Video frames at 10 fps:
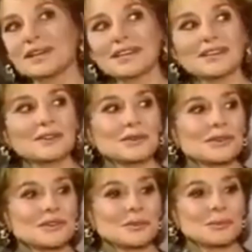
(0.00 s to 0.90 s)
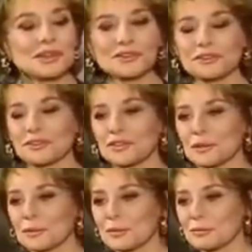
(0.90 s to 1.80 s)
You know, there are pictures of
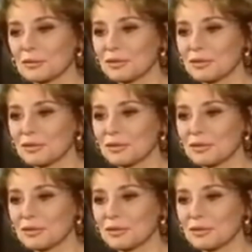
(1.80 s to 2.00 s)
him and